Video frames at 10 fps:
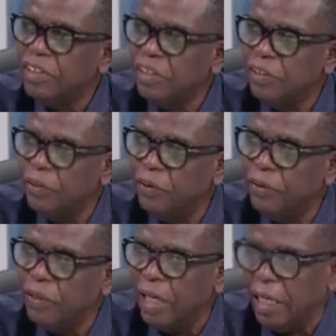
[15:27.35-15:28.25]

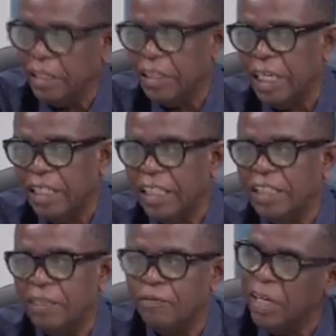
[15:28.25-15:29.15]
and
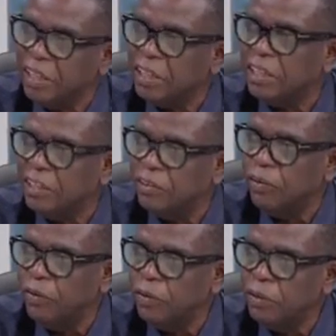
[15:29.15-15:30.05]
other devices and
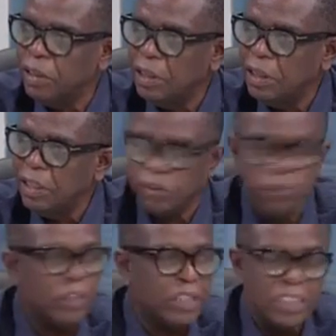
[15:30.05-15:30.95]
so on, is
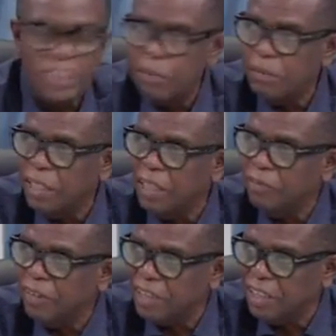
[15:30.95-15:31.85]
not the same in an
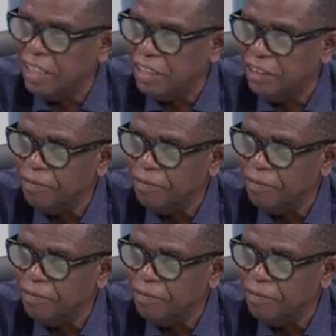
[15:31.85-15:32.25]
investigation.